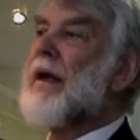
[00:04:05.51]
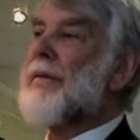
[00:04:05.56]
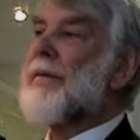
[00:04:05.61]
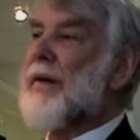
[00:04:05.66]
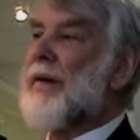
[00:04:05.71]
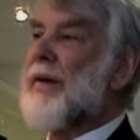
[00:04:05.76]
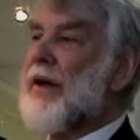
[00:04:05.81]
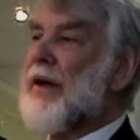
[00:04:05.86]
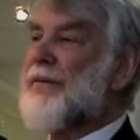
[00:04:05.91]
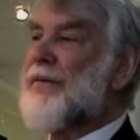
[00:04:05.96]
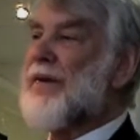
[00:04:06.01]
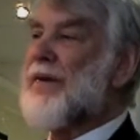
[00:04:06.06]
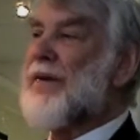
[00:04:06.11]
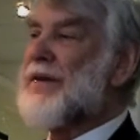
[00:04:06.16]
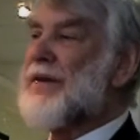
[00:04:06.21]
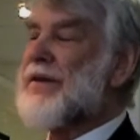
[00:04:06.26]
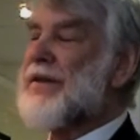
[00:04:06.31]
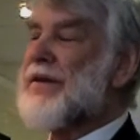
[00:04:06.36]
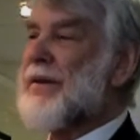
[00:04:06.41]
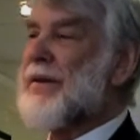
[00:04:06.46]
My office
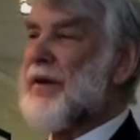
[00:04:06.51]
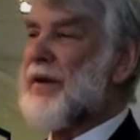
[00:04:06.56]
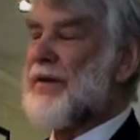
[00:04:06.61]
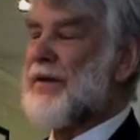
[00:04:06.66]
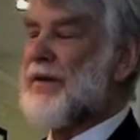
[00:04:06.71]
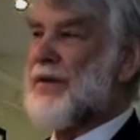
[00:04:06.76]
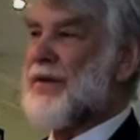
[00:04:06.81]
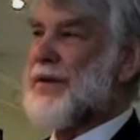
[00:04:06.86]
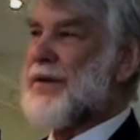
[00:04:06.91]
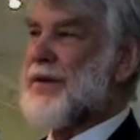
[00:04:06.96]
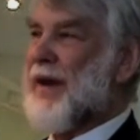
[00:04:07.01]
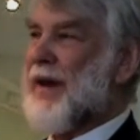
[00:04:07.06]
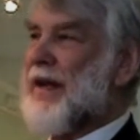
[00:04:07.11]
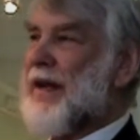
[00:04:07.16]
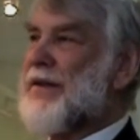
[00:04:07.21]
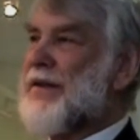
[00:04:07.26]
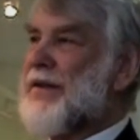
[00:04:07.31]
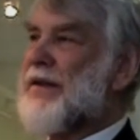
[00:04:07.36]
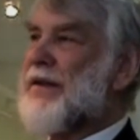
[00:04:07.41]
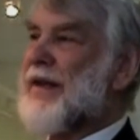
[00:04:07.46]
is a beautiful
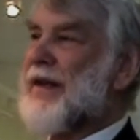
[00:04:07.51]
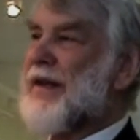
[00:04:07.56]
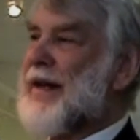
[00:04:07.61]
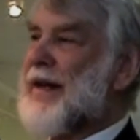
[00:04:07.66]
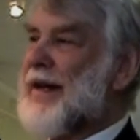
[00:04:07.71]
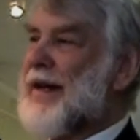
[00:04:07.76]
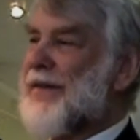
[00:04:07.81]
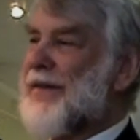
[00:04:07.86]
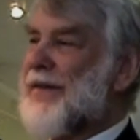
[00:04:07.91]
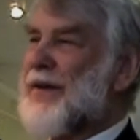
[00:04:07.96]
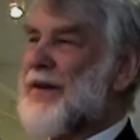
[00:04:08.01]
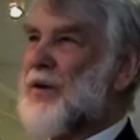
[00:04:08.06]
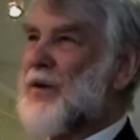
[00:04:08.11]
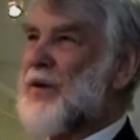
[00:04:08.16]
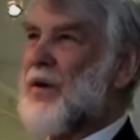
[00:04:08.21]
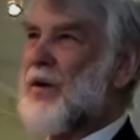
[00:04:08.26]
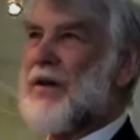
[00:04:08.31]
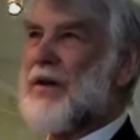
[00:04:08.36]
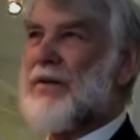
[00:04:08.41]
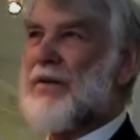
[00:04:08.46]
space down at the
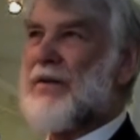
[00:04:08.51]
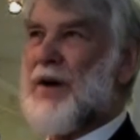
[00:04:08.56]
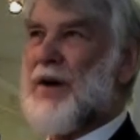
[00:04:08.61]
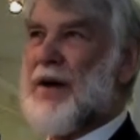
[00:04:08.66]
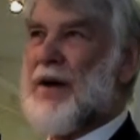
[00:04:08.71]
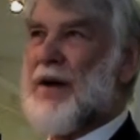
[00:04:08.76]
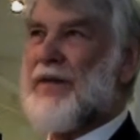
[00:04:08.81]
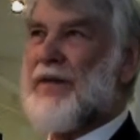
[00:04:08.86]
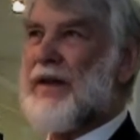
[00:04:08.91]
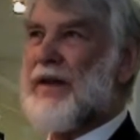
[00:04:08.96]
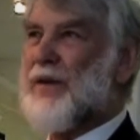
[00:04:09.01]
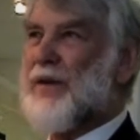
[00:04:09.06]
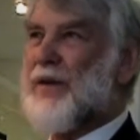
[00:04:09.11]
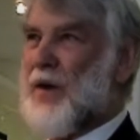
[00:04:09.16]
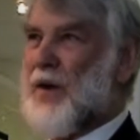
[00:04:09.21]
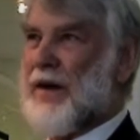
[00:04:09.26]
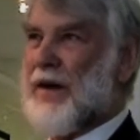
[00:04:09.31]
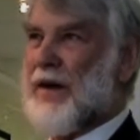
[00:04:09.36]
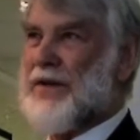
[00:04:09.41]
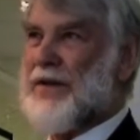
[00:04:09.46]
corner of Brownfield and
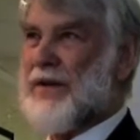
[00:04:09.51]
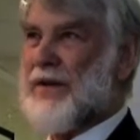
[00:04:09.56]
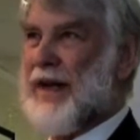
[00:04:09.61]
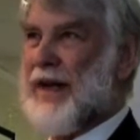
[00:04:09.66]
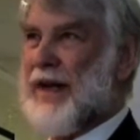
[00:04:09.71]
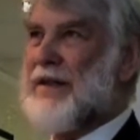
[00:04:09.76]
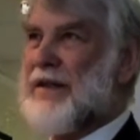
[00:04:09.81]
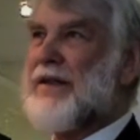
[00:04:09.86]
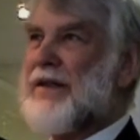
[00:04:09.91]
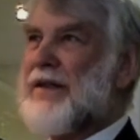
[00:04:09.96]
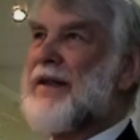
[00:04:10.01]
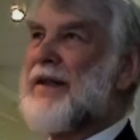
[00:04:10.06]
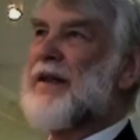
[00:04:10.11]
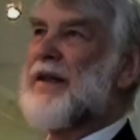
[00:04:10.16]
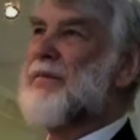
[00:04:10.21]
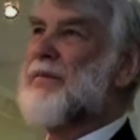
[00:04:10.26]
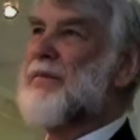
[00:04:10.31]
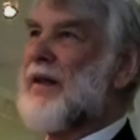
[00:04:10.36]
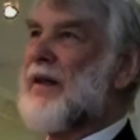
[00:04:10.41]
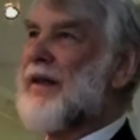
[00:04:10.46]
Water Streets in a
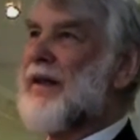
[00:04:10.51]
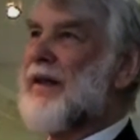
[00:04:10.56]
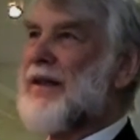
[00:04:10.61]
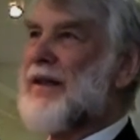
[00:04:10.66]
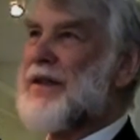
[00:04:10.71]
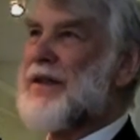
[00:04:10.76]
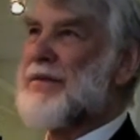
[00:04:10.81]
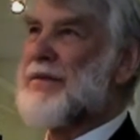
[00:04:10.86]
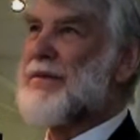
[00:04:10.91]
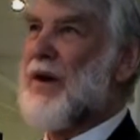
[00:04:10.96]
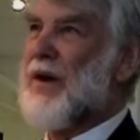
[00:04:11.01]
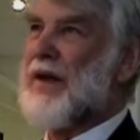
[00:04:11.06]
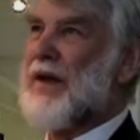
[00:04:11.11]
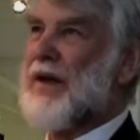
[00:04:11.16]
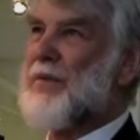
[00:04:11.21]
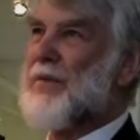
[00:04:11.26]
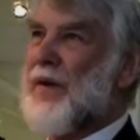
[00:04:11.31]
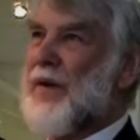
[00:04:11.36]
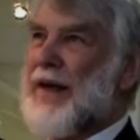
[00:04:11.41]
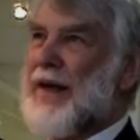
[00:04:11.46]
building that's marked
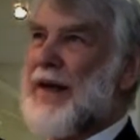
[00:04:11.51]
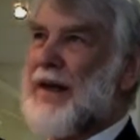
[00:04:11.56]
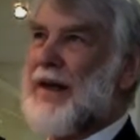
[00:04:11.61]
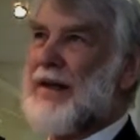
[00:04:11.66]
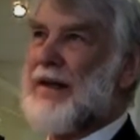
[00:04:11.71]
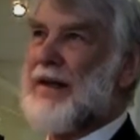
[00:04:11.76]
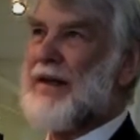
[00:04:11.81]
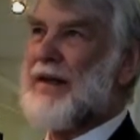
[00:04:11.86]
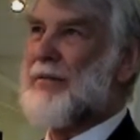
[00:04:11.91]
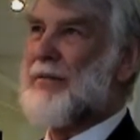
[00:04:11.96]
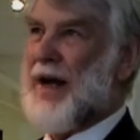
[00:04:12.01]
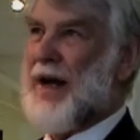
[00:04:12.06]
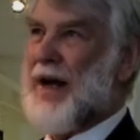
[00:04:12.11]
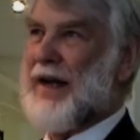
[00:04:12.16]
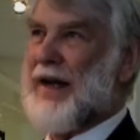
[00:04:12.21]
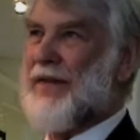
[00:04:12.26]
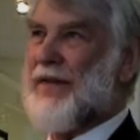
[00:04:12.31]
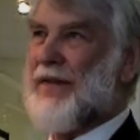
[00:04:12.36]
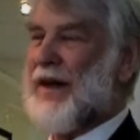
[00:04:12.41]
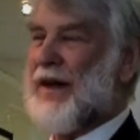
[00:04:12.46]
Meridian
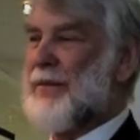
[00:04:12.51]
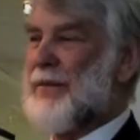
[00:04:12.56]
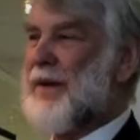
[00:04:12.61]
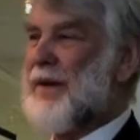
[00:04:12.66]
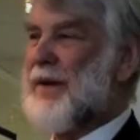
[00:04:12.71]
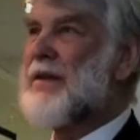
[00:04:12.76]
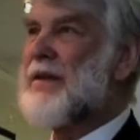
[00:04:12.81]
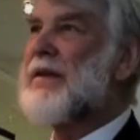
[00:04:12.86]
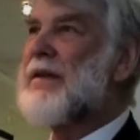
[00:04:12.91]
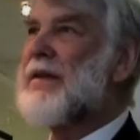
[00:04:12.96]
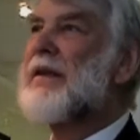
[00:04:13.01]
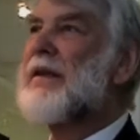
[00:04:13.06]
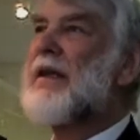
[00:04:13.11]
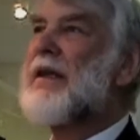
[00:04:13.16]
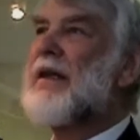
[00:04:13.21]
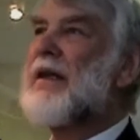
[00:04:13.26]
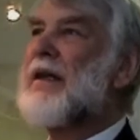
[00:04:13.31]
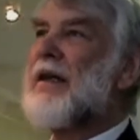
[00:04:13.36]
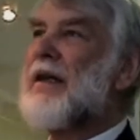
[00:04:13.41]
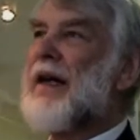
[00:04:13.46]
Body Therapies.
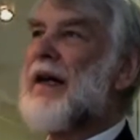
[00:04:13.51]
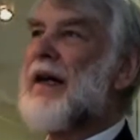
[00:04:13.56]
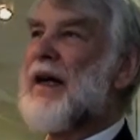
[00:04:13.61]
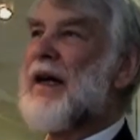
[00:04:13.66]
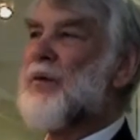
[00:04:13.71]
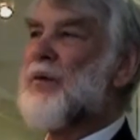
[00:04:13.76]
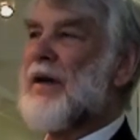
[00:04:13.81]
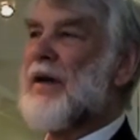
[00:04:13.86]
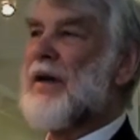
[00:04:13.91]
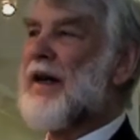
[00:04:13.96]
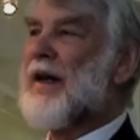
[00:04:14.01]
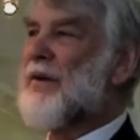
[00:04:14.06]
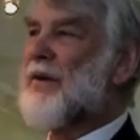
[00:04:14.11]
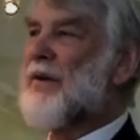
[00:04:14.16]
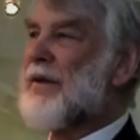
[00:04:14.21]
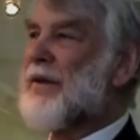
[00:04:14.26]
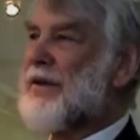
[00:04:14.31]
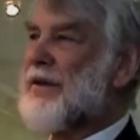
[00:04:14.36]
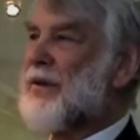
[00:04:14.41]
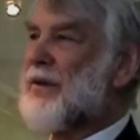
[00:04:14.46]
I work there
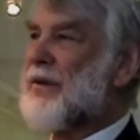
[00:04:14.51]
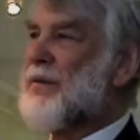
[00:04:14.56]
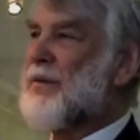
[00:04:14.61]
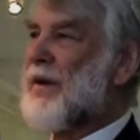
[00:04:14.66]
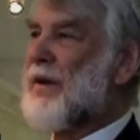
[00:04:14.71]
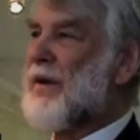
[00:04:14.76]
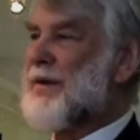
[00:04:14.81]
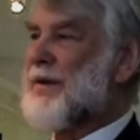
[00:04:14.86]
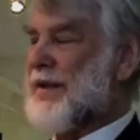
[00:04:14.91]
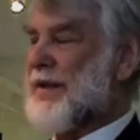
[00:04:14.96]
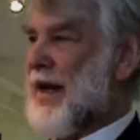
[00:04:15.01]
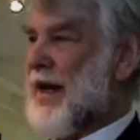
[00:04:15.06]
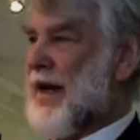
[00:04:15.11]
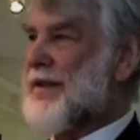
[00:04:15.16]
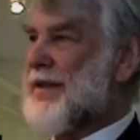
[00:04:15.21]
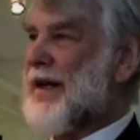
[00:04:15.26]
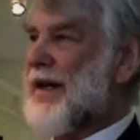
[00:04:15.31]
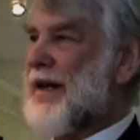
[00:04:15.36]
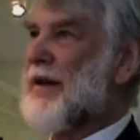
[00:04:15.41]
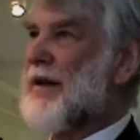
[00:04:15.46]
with 2 massage
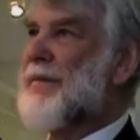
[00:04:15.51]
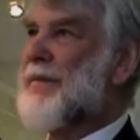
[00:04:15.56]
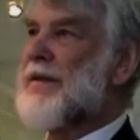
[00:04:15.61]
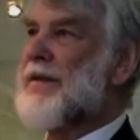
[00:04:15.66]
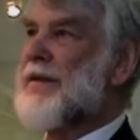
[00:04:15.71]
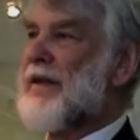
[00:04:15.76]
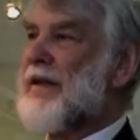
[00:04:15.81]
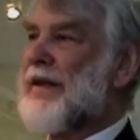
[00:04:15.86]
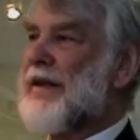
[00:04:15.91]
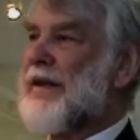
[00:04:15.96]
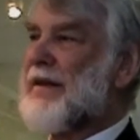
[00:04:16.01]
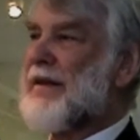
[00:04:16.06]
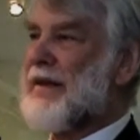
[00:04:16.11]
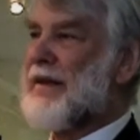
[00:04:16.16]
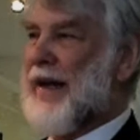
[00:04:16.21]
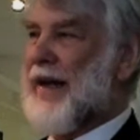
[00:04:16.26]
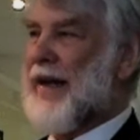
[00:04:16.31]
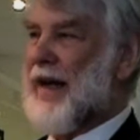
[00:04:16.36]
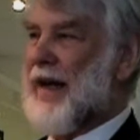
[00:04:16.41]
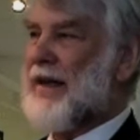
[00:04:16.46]
therapists, Linda
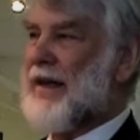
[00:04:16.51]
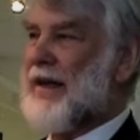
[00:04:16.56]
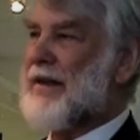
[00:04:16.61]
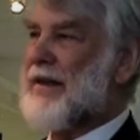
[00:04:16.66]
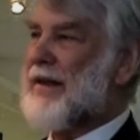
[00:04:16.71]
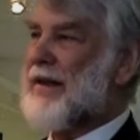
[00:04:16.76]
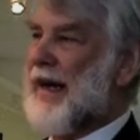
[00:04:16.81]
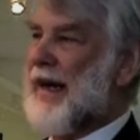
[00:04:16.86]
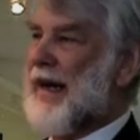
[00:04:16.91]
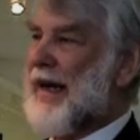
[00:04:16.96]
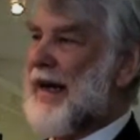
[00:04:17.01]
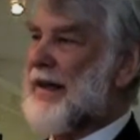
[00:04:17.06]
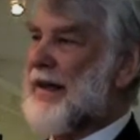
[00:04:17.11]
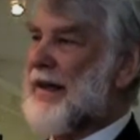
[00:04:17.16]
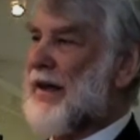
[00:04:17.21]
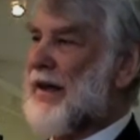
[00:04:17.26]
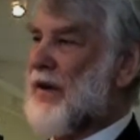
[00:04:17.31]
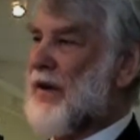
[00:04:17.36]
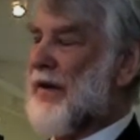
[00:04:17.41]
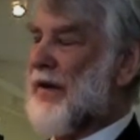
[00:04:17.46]
DeLand and
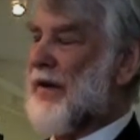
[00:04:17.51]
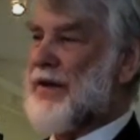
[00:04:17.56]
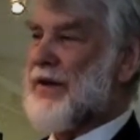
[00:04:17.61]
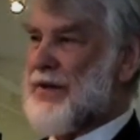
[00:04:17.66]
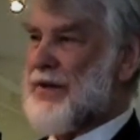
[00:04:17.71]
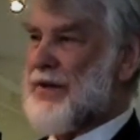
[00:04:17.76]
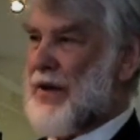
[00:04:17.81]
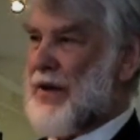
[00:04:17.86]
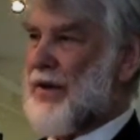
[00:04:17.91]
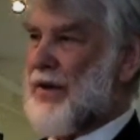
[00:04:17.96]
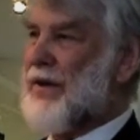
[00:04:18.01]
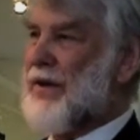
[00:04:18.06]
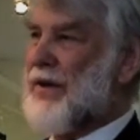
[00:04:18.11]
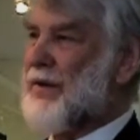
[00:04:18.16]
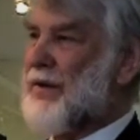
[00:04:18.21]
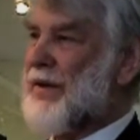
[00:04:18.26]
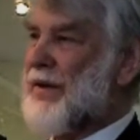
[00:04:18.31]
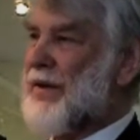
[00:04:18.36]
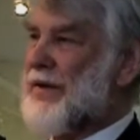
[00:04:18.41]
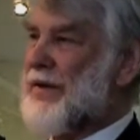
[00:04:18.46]
Laurie Drogue,
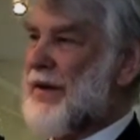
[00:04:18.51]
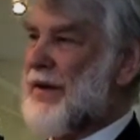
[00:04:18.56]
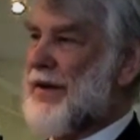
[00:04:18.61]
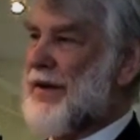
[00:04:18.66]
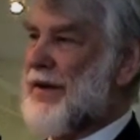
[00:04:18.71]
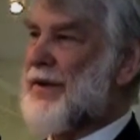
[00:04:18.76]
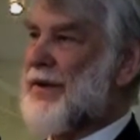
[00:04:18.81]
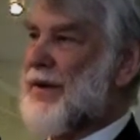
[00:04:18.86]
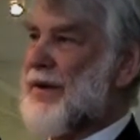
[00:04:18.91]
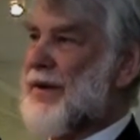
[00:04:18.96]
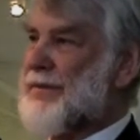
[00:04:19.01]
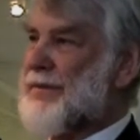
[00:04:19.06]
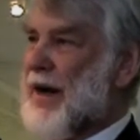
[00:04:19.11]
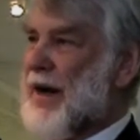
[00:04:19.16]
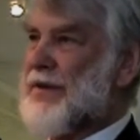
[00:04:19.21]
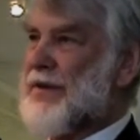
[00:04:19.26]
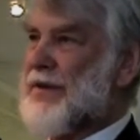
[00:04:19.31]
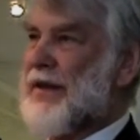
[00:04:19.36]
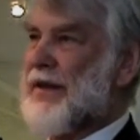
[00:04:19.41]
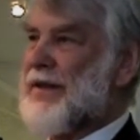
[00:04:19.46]
who is also a
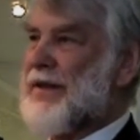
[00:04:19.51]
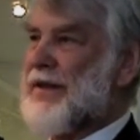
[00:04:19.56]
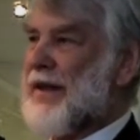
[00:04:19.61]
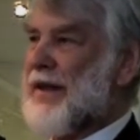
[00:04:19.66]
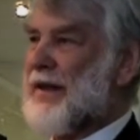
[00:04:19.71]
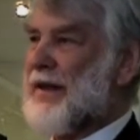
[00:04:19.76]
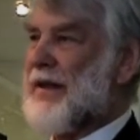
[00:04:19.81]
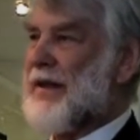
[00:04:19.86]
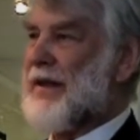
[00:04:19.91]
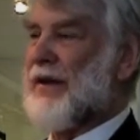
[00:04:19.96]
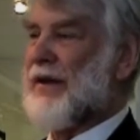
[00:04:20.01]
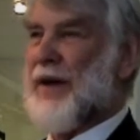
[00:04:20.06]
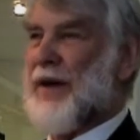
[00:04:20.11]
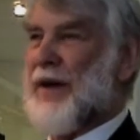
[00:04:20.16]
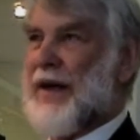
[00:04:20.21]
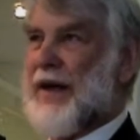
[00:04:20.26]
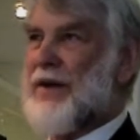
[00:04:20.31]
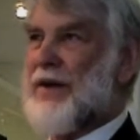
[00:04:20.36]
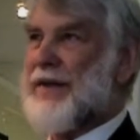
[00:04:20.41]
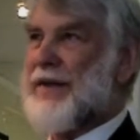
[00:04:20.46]
specialist in
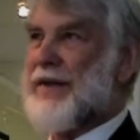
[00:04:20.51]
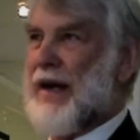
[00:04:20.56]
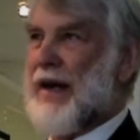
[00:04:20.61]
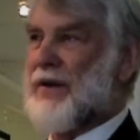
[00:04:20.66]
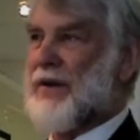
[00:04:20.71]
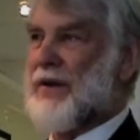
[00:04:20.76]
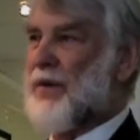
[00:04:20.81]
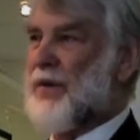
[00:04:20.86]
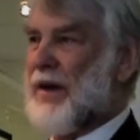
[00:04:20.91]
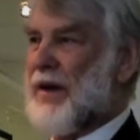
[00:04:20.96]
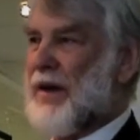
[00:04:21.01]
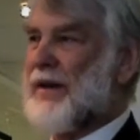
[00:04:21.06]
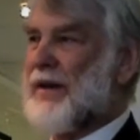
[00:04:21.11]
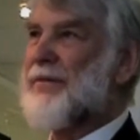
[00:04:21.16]
craniosacral work.